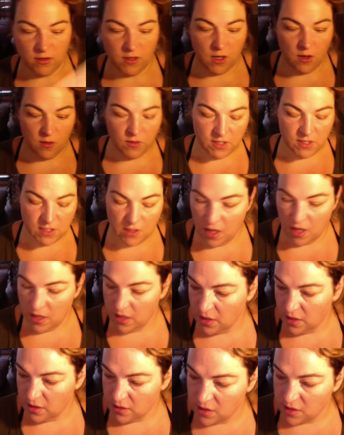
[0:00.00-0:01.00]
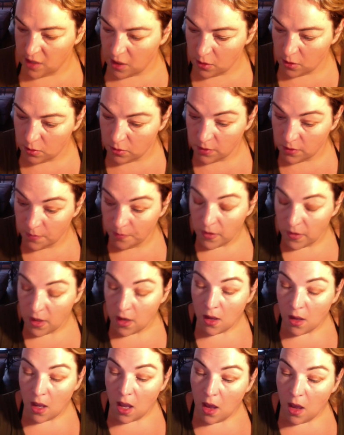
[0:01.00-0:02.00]
know. This lighting is terrible.
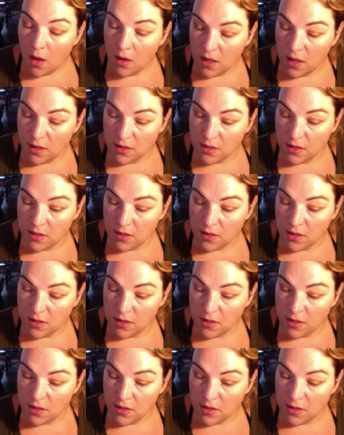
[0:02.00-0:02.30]
Okay,